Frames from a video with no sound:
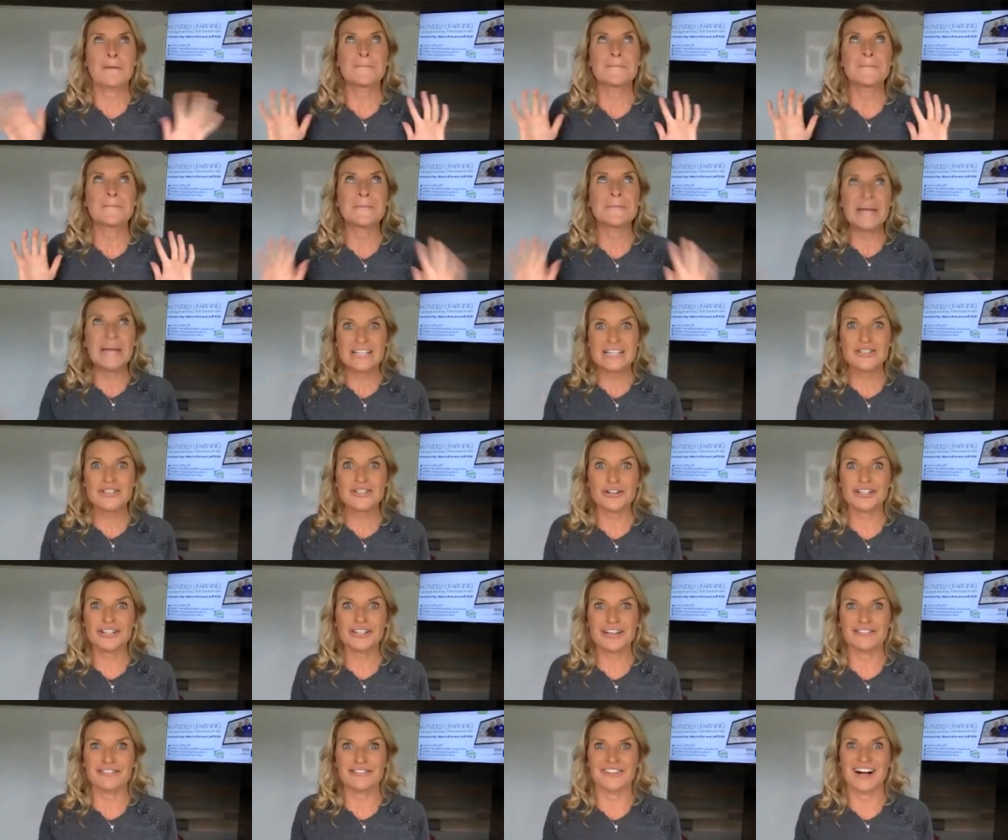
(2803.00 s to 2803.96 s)
make sure
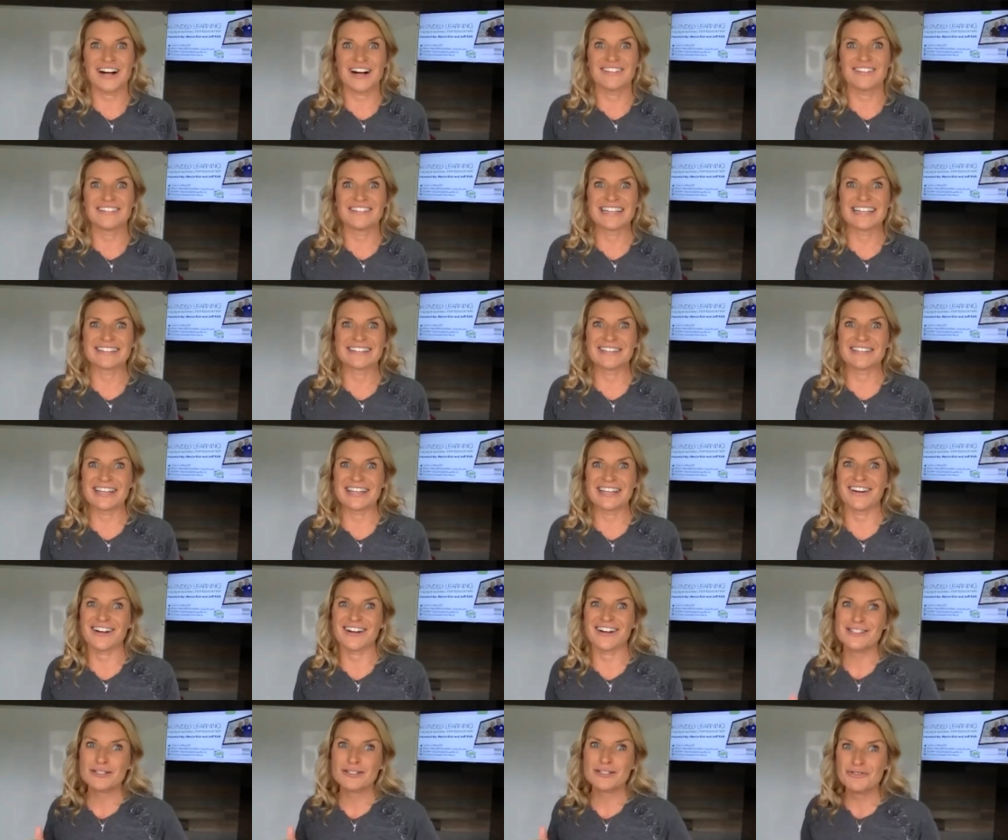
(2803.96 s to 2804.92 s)
you're following me
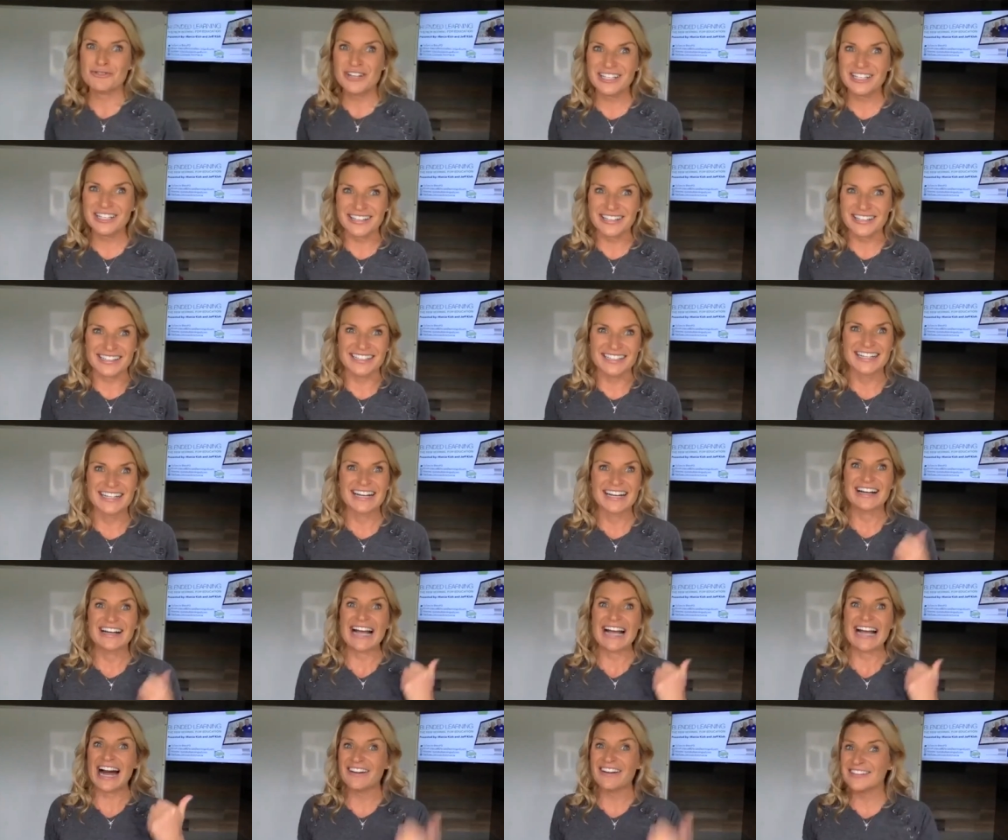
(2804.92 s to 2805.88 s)
on Twitter,
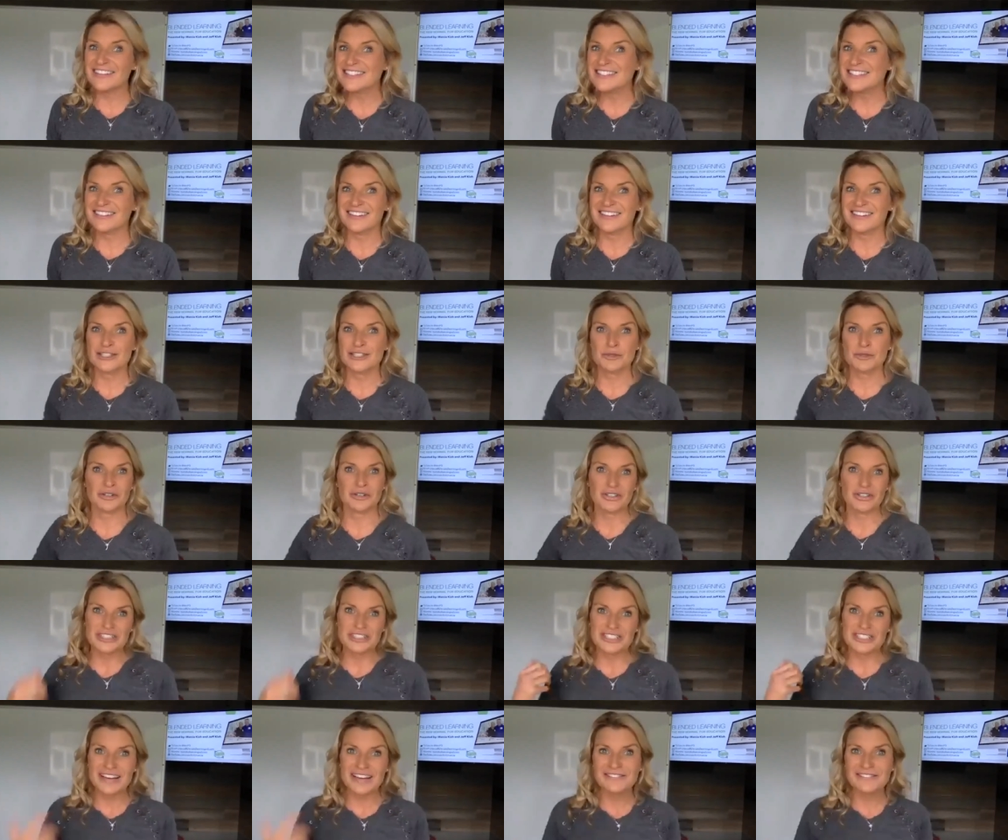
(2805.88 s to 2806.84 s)
Allison on
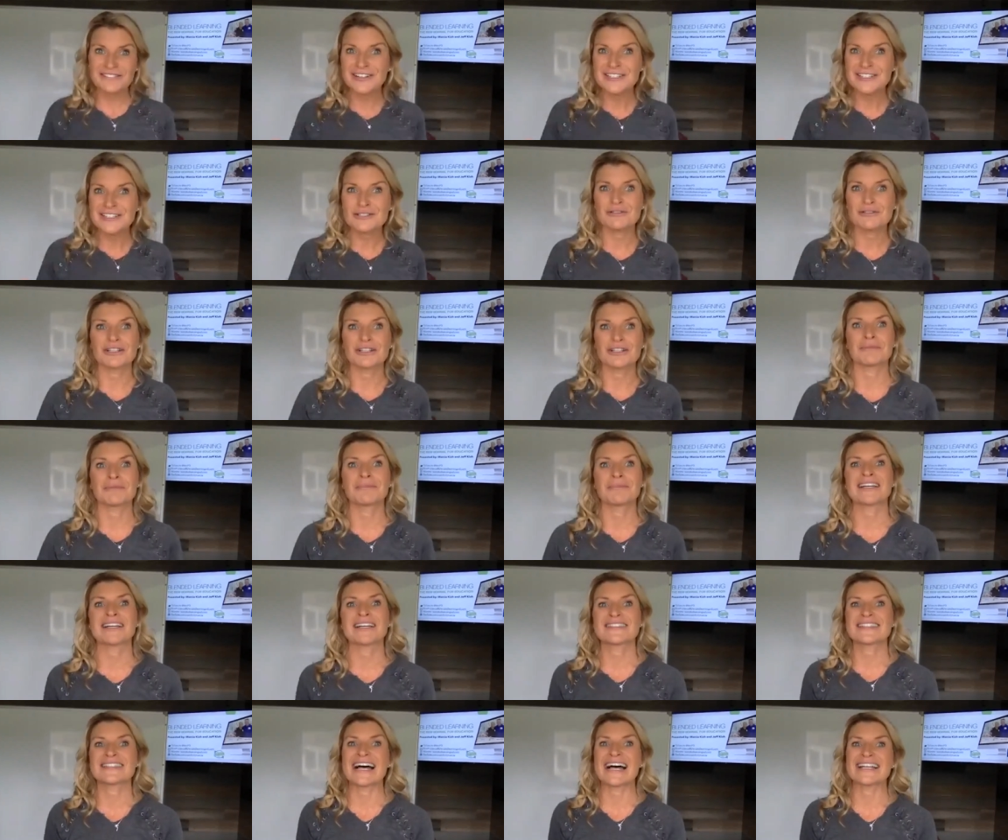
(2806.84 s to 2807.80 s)
Twitter, Jeff on Twitter,
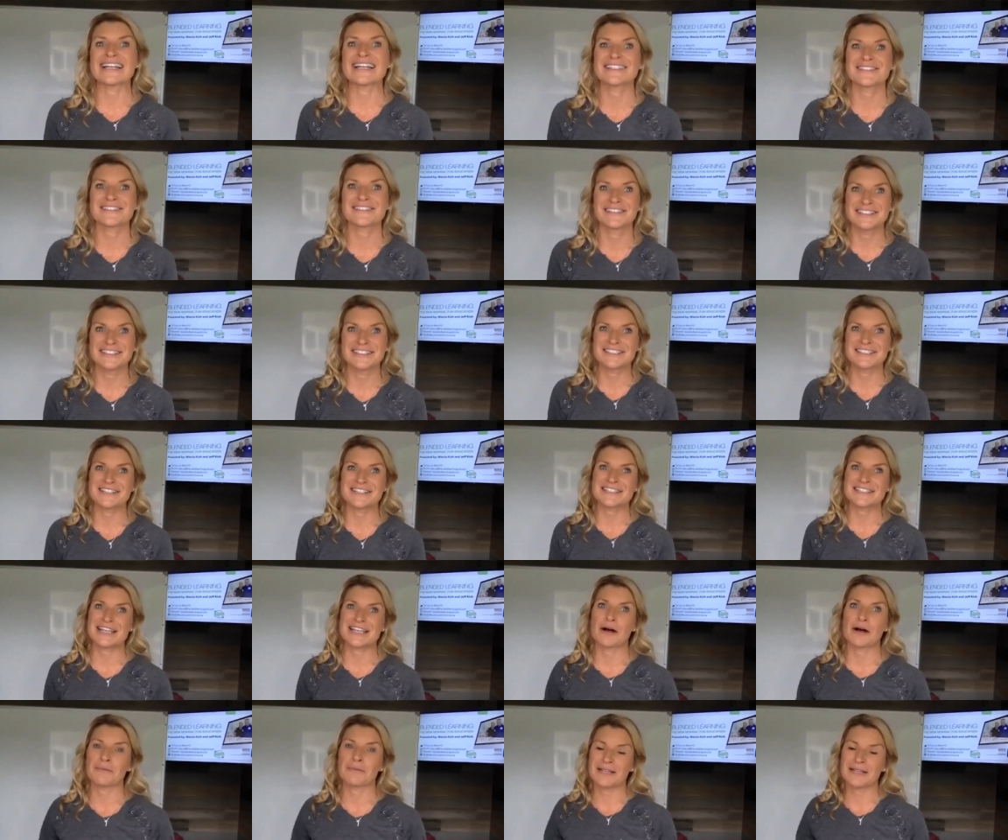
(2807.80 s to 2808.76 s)
because that is going to just
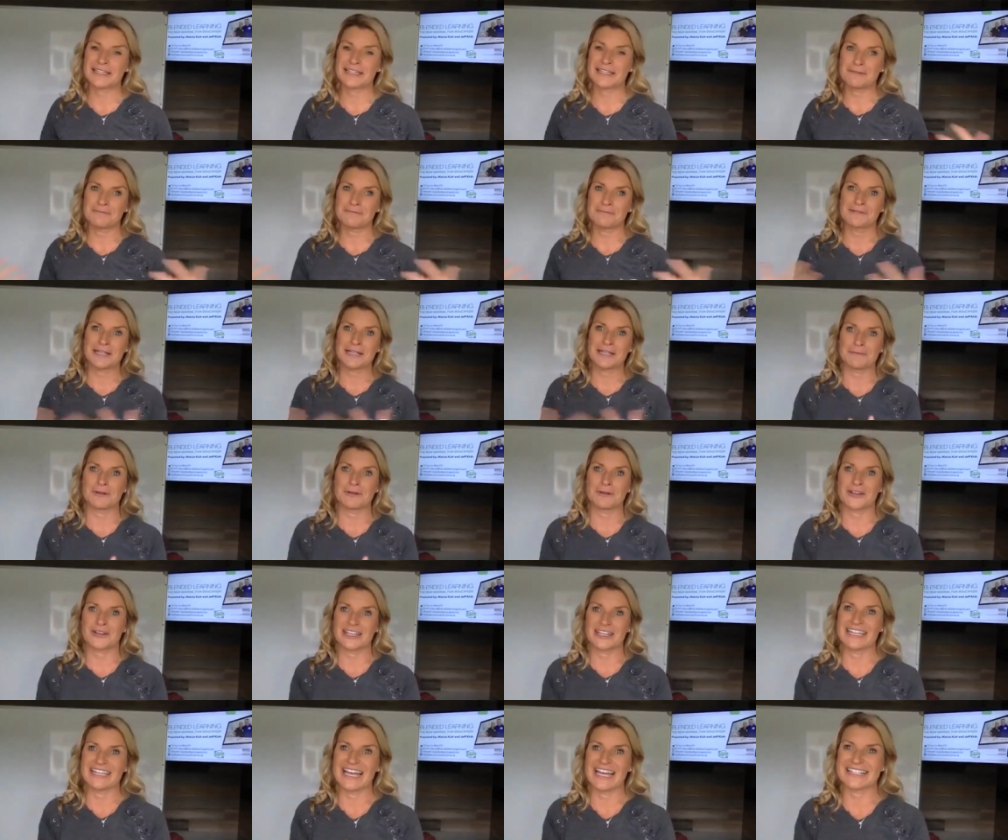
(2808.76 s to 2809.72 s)
help you keep you
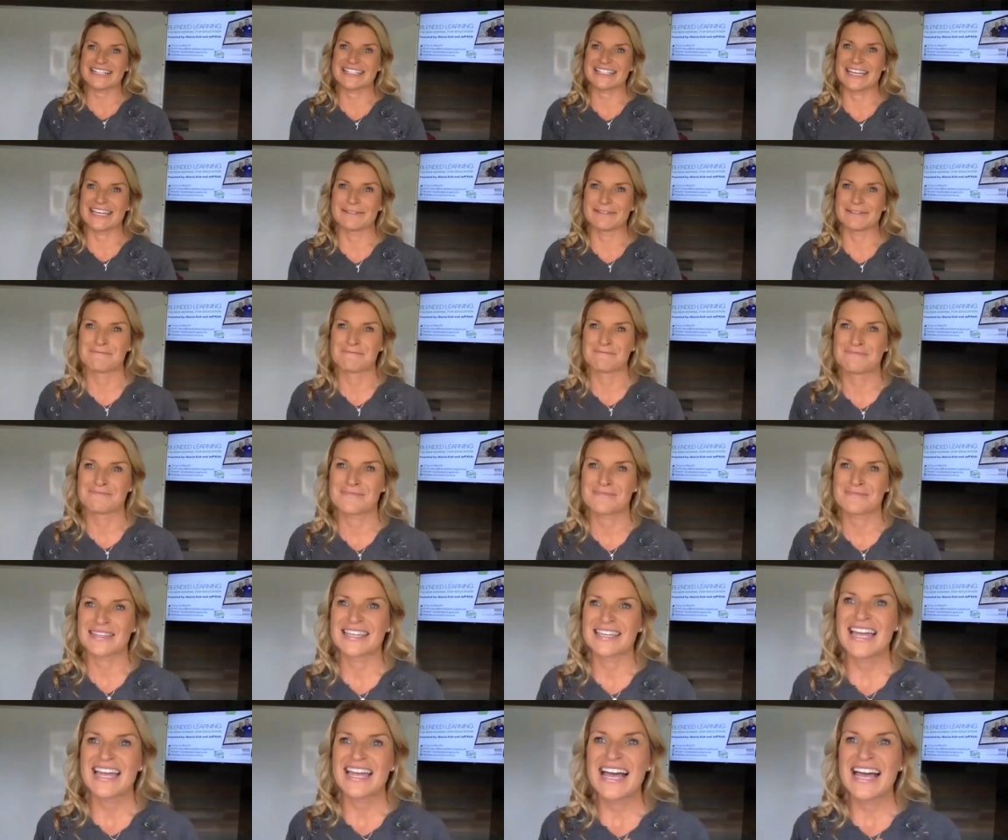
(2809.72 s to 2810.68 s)
connected.
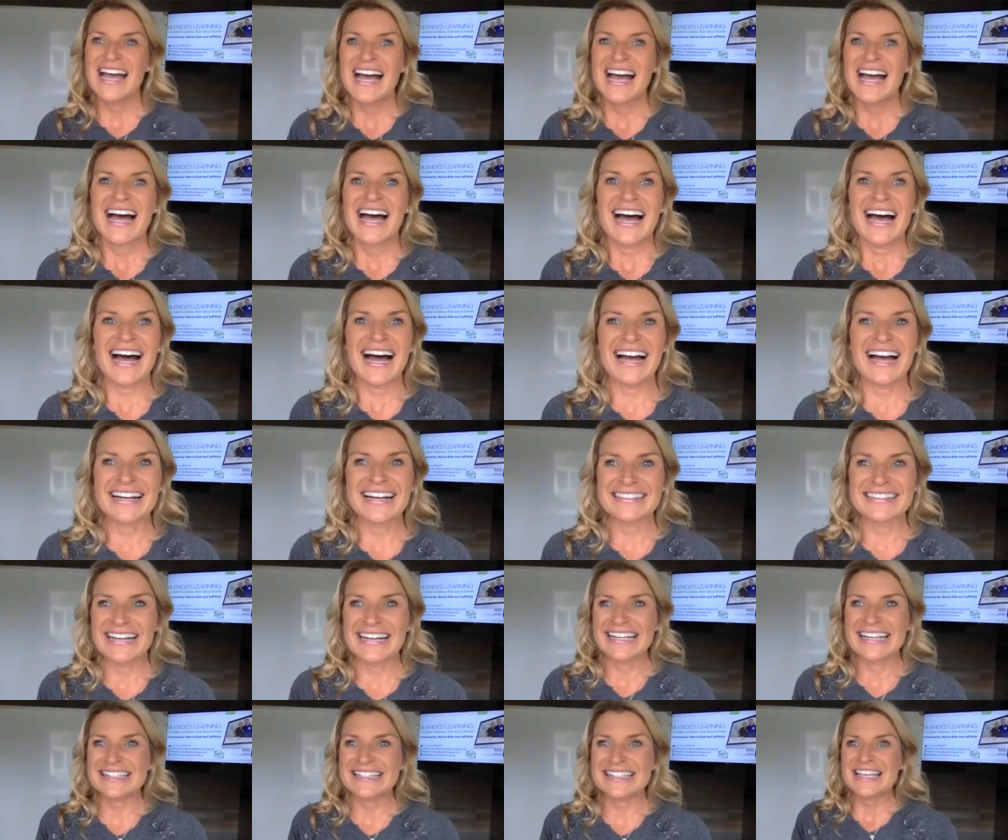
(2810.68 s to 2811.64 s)
All
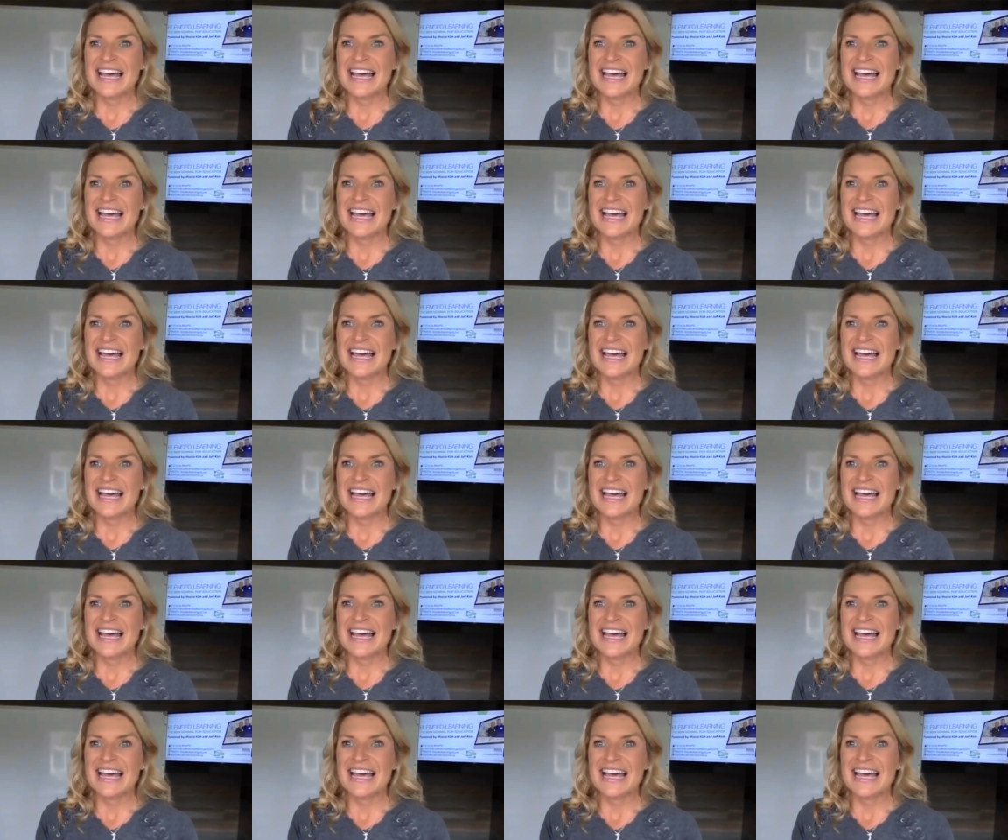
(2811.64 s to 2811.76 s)
right.